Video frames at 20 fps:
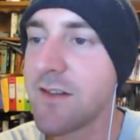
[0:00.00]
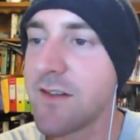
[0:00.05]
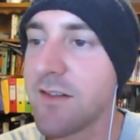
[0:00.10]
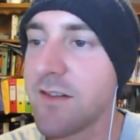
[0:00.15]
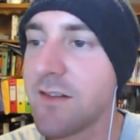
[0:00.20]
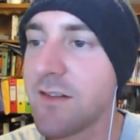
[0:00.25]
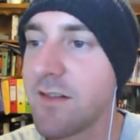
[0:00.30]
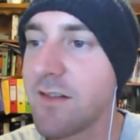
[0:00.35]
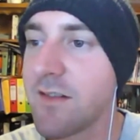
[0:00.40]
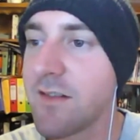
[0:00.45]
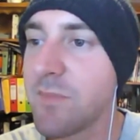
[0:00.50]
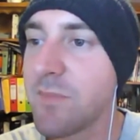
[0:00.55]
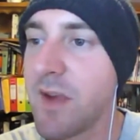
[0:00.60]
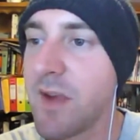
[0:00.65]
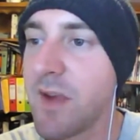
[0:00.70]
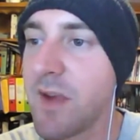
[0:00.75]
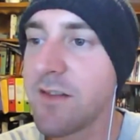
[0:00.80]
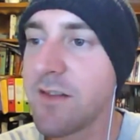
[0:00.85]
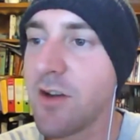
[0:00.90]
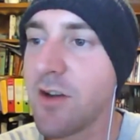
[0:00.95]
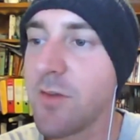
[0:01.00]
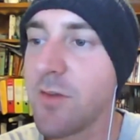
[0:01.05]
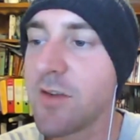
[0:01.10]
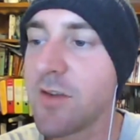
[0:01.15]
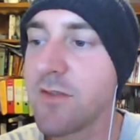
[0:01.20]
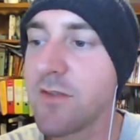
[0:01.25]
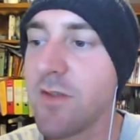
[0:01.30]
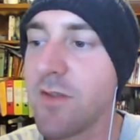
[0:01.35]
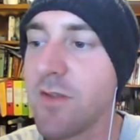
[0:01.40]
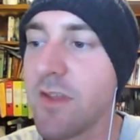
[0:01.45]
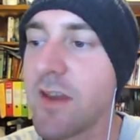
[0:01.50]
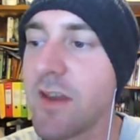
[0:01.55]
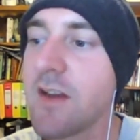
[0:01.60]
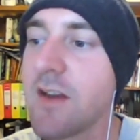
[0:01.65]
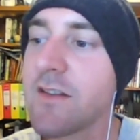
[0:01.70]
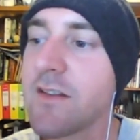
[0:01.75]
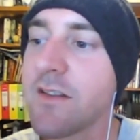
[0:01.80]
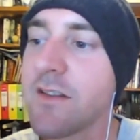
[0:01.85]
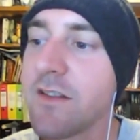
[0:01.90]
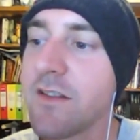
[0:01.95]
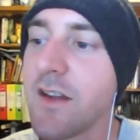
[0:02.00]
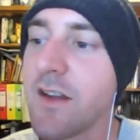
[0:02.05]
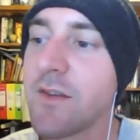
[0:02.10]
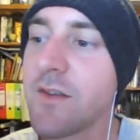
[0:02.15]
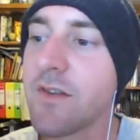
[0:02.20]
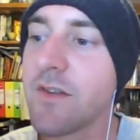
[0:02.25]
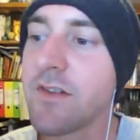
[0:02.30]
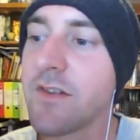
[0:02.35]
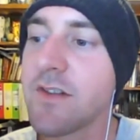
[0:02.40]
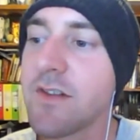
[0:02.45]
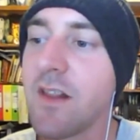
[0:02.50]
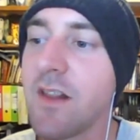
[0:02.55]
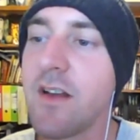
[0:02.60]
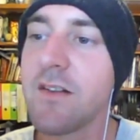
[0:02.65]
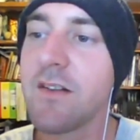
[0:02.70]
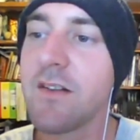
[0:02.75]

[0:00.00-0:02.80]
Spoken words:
space communists with guns. Like, what's not to love?